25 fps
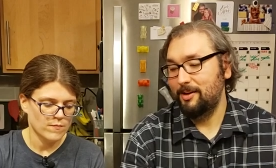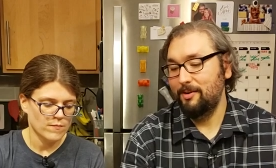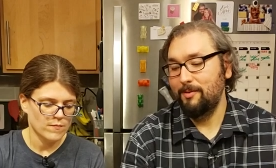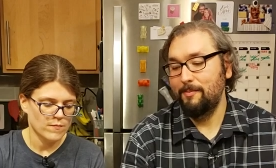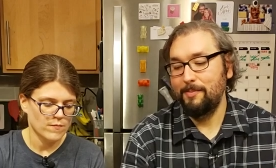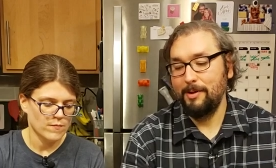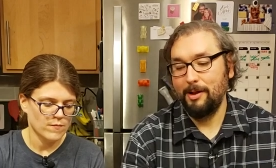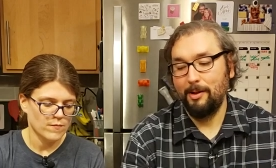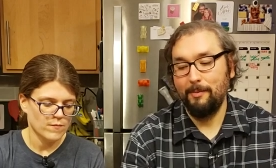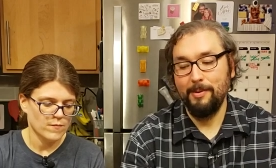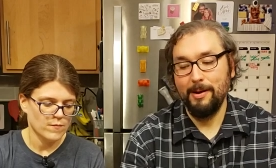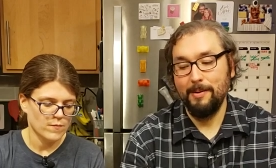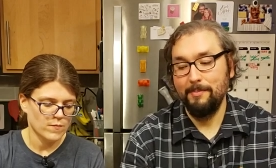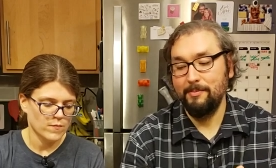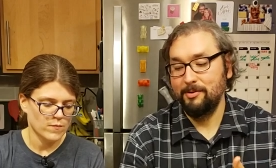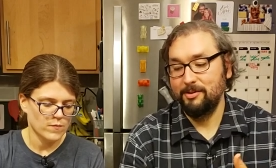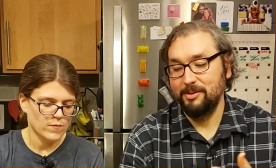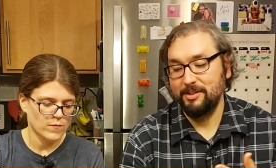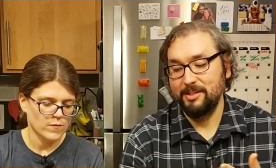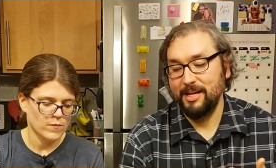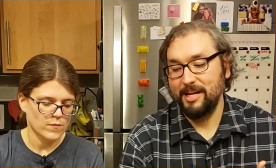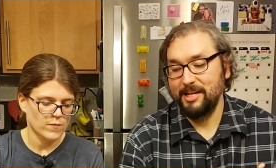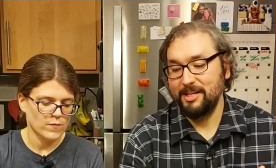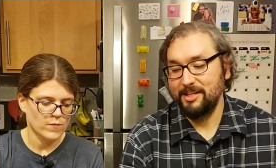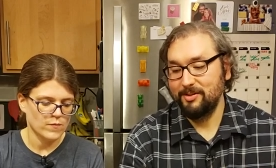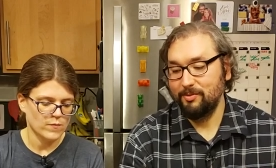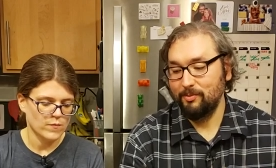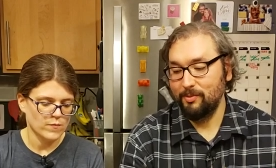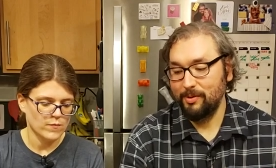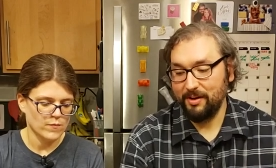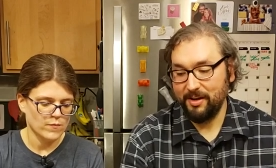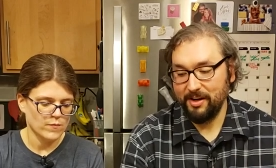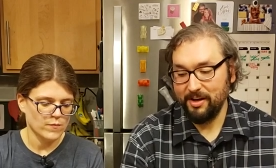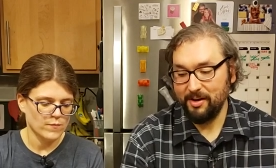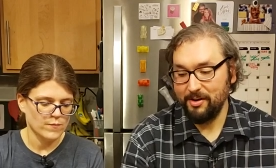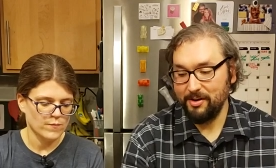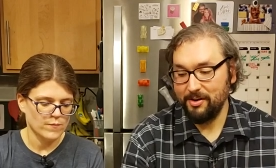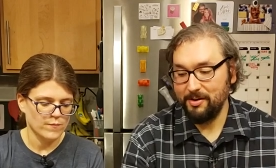Speaker 1: know, bell peppers taste
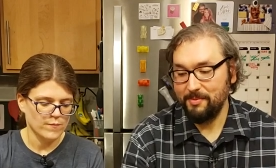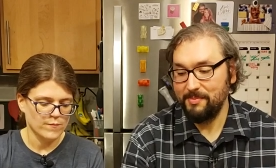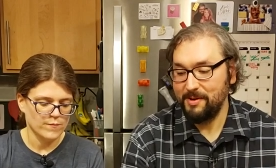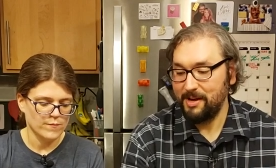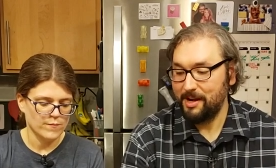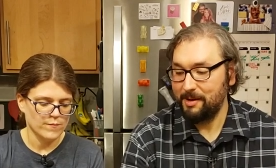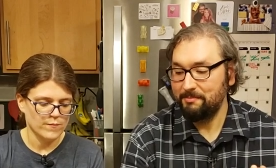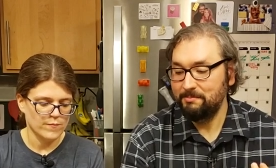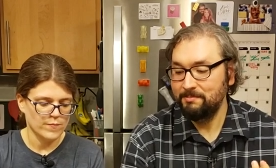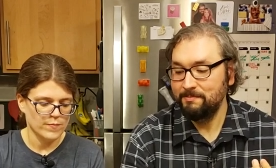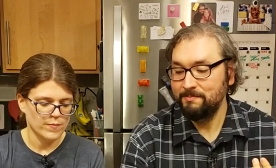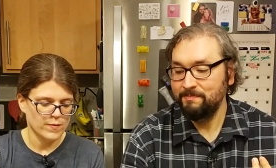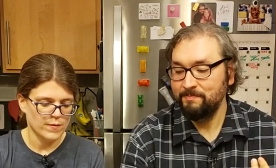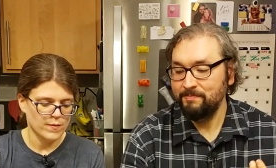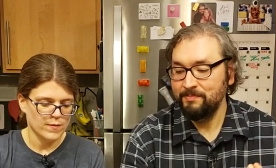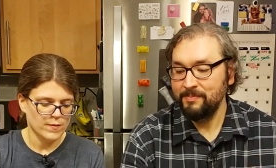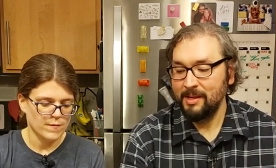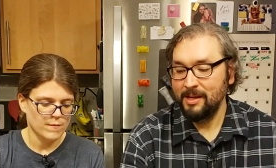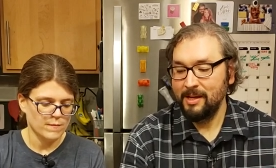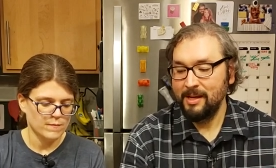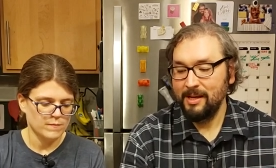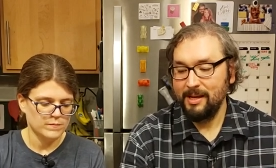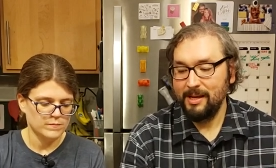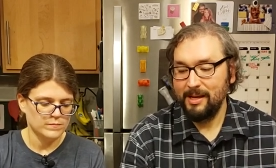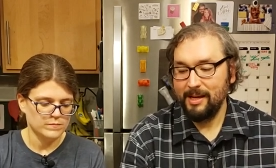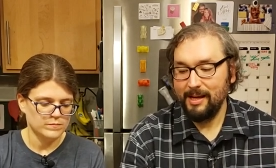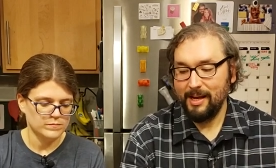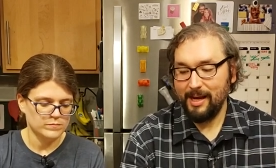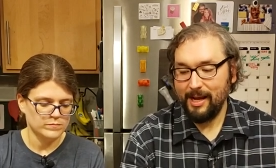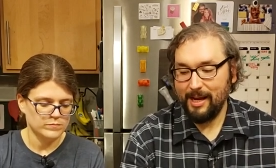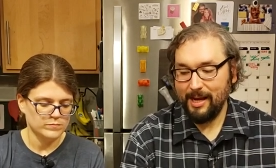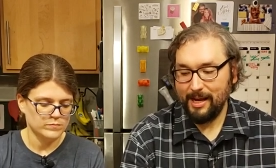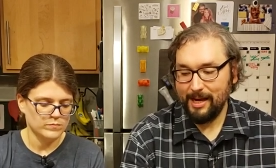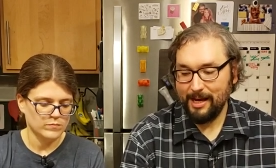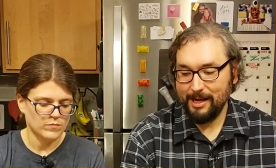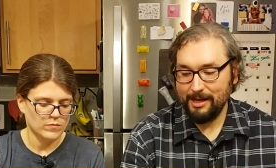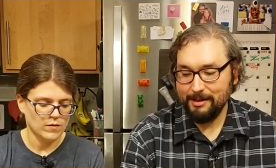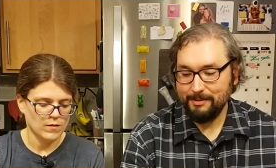really good to me.
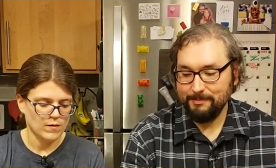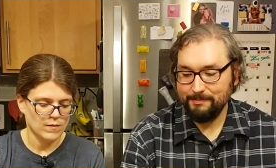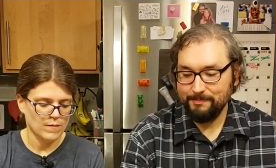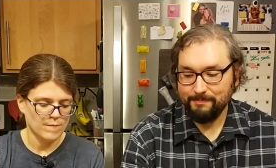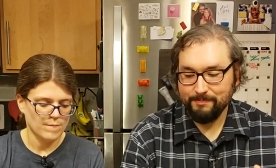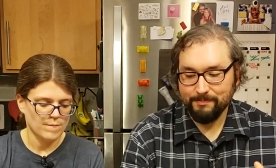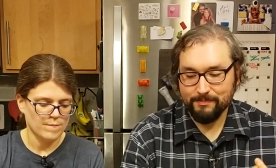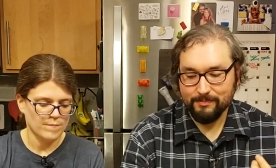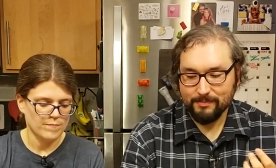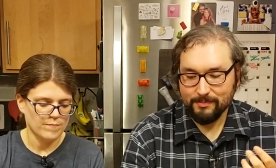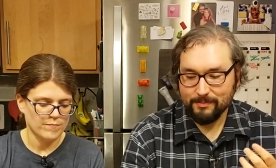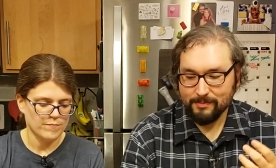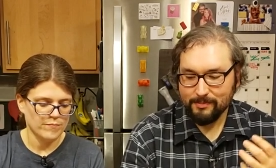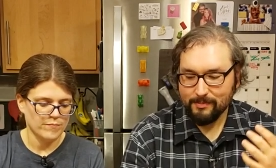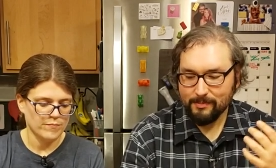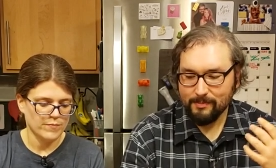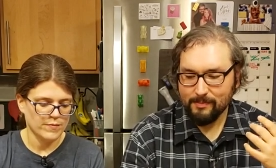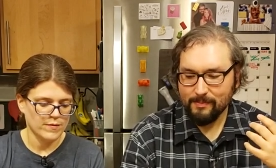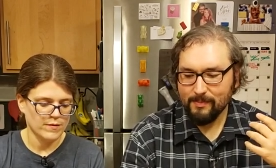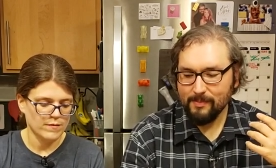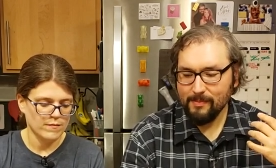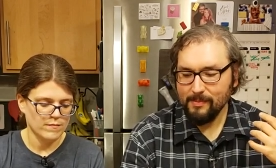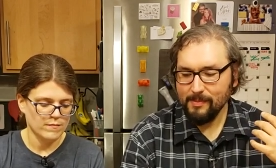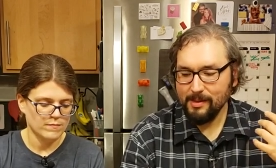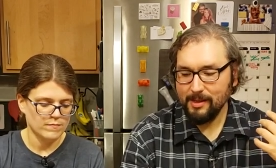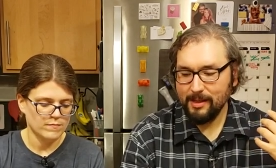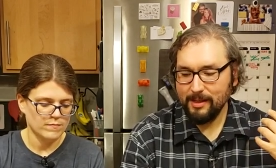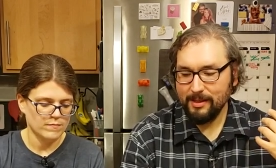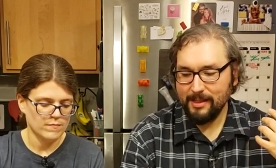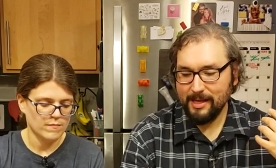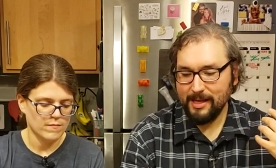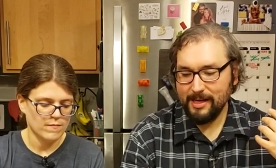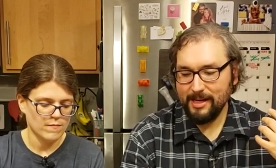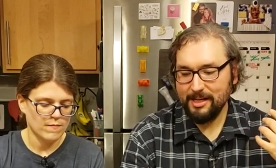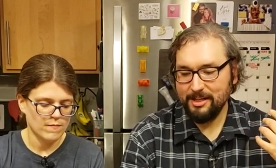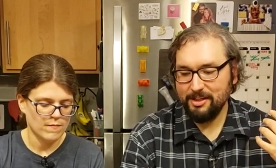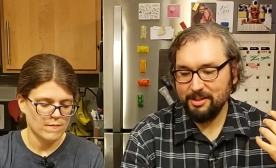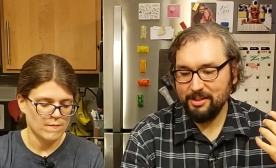And
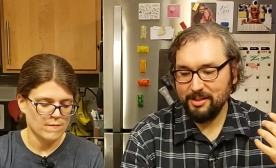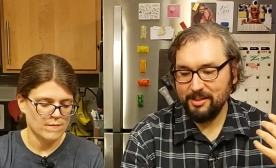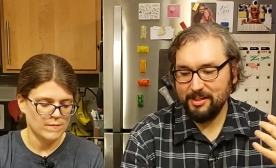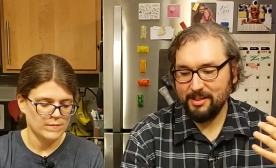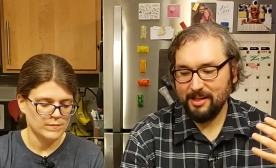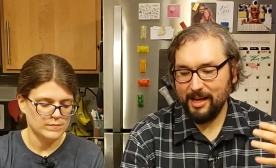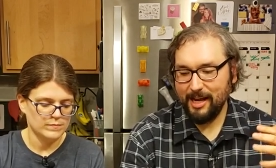then it just